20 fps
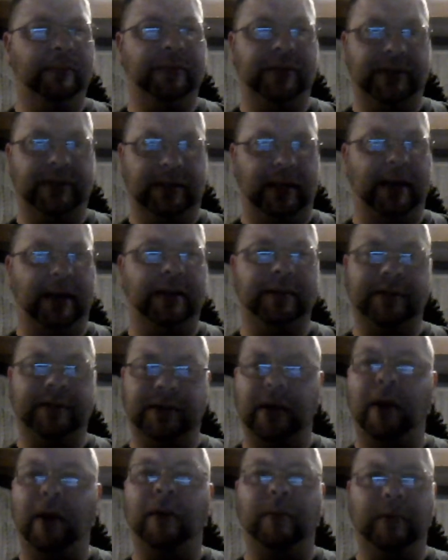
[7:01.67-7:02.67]
just let us
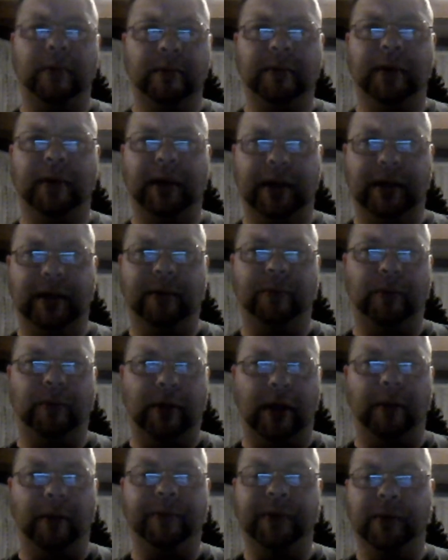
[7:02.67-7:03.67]
know, and then we'll
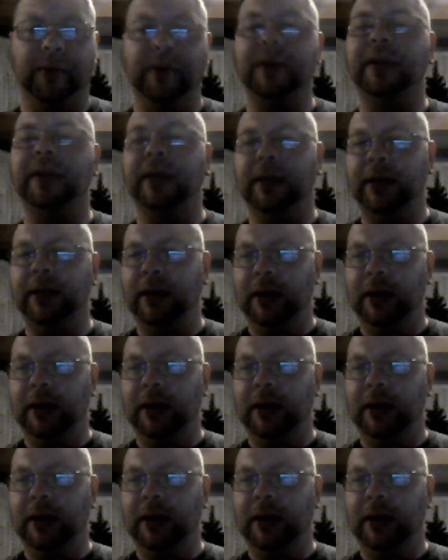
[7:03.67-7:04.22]
help you with it.